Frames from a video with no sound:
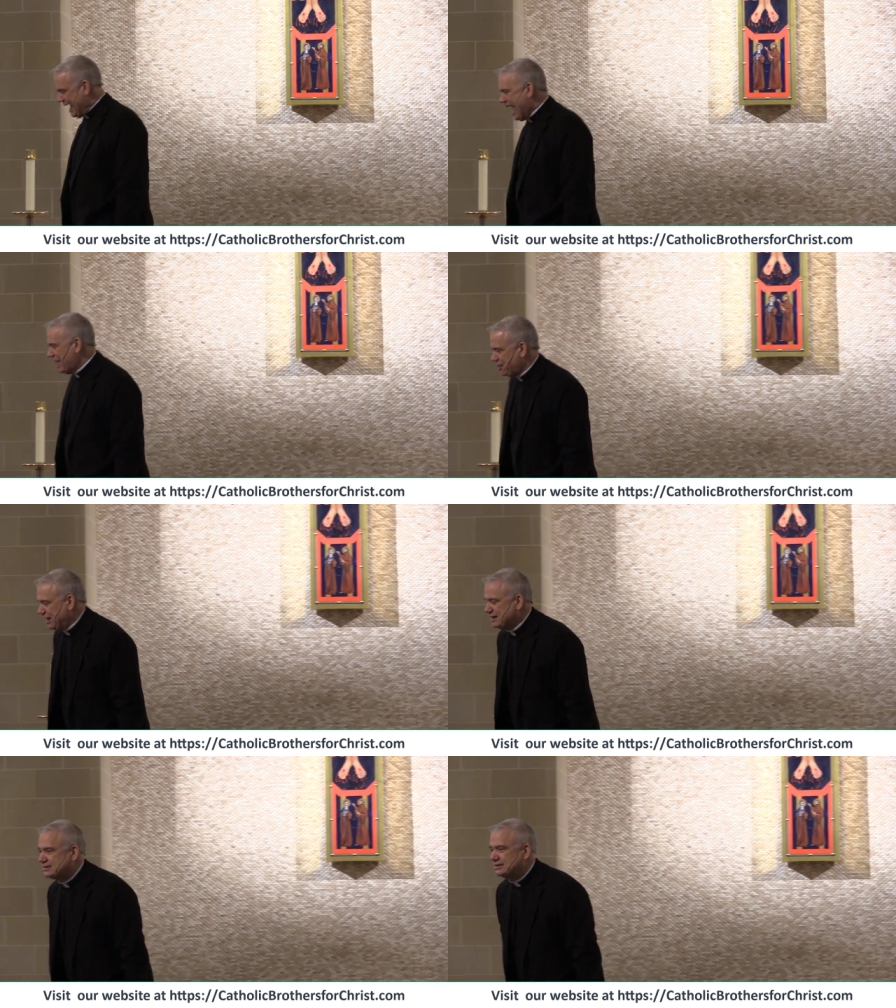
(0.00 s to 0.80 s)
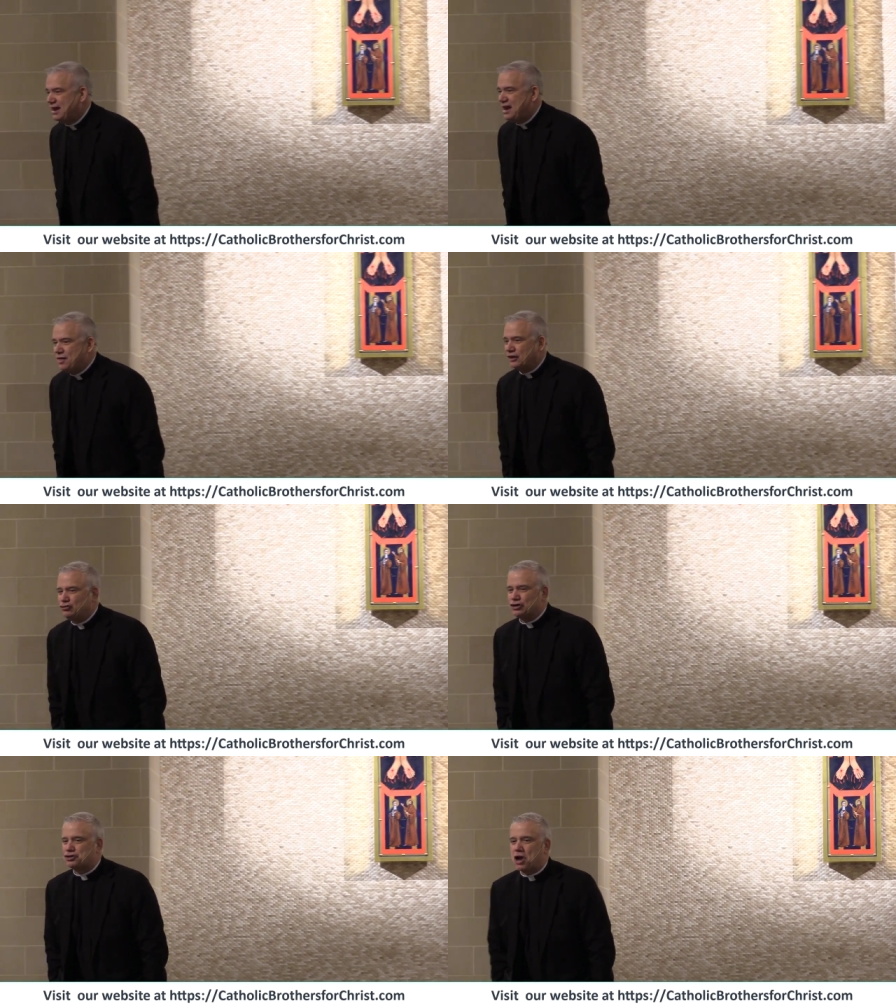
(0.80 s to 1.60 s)
Catholics that
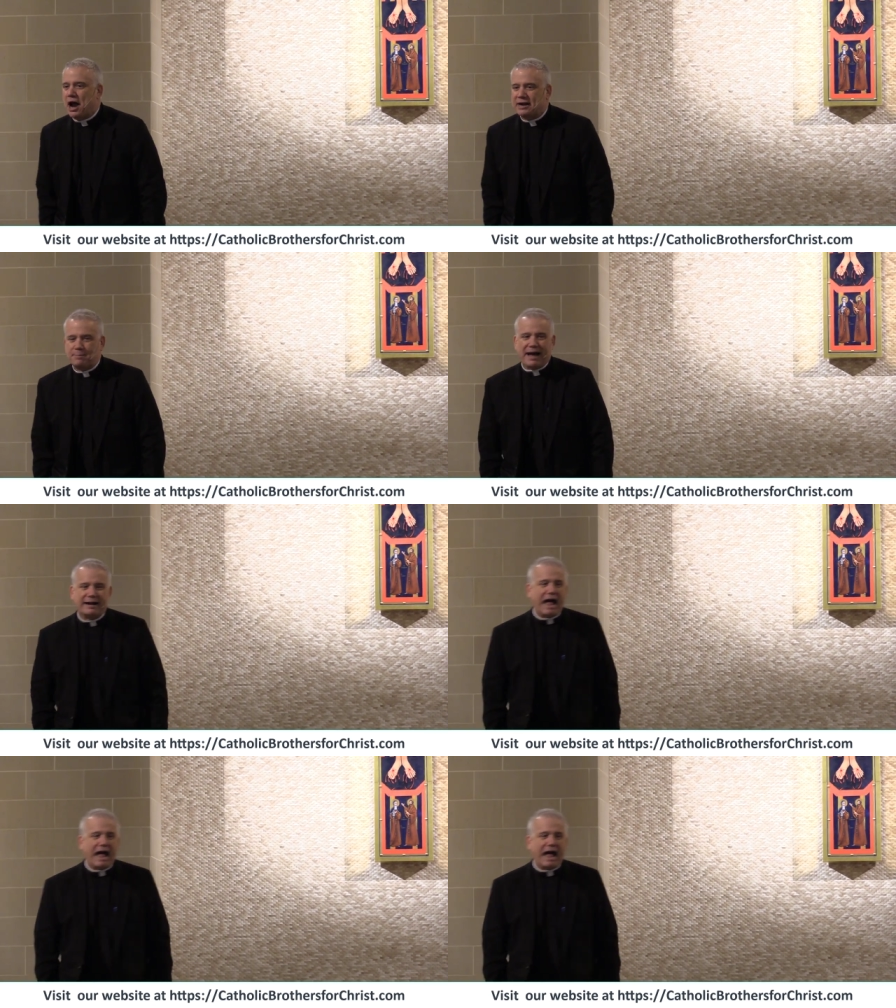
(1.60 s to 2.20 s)
just talk about